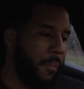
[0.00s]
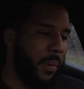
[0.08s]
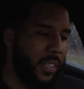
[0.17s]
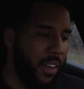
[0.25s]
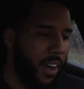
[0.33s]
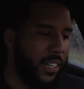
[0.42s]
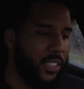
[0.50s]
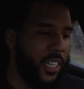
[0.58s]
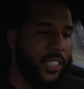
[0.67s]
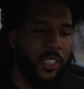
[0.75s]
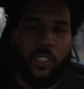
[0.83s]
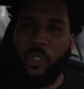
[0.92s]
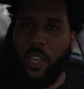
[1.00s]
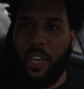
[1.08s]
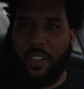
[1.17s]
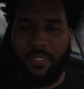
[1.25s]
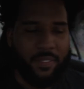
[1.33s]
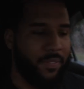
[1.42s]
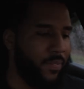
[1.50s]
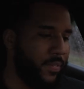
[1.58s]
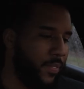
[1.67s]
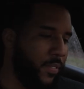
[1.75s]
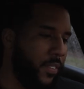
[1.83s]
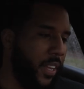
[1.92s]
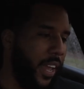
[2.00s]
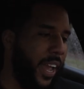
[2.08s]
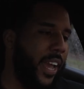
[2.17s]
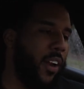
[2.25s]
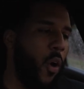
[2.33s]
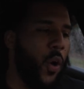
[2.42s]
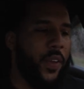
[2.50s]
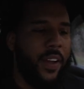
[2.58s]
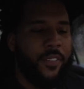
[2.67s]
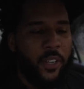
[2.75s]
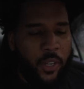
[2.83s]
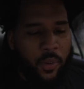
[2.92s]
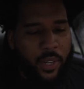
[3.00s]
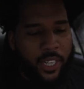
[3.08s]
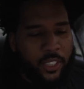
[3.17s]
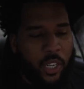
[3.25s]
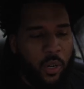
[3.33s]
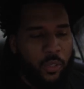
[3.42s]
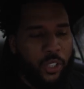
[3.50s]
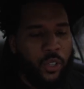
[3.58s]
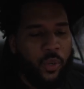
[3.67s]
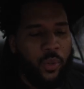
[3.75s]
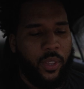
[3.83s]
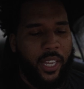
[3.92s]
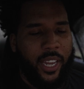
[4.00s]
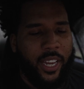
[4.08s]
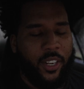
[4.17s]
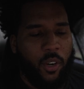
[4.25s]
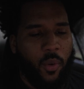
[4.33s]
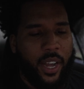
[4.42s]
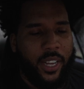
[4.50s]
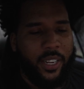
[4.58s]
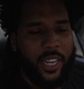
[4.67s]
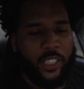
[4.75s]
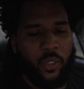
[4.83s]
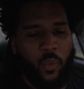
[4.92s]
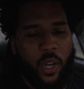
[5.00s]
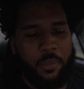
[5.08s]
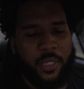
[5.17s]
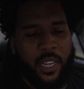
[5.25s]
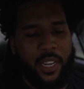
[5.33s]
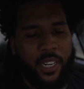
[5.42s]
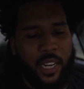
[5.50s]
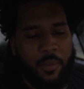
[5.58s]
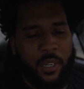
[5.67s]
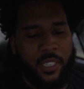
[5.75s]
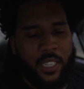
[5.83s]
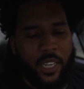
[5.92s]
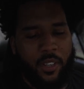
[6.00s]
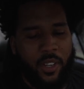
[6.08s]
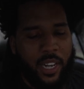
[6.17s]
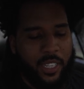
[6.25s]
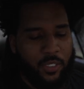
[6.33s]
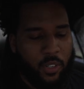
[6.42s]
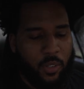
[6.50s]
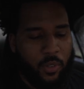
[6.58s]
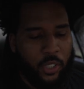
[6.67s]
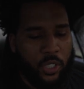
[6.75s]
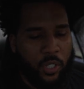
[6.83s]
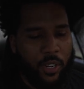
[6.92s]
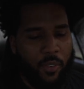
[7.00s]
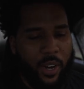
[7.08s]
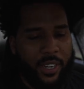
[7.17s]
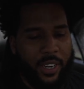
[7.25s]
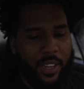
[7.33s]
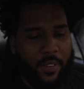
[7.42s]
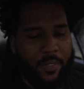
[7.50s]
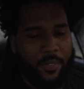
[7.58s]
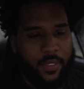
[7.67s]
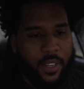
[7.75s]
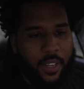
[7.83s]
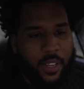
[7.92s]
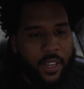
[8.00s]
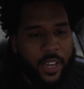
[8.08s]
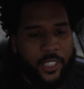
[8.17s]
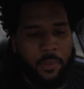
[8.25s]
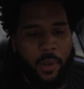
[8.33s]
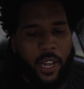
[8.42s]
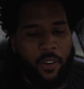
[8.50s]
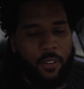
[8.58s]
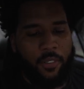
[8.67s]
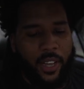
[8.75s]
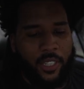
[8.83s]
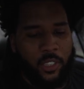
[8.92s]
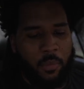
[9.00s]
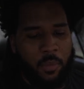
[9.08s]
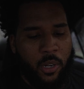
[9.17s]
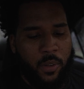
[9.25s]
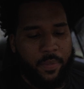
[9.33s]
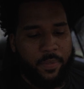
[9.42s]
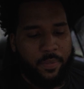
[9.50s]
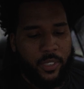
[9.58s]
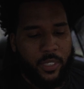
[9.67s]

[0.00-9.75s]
But Dodge says that you can. And all you have to do is go to the Direct Connection website, and I'm going to take you guys on a little journey right now. As a matter of fact, so boom.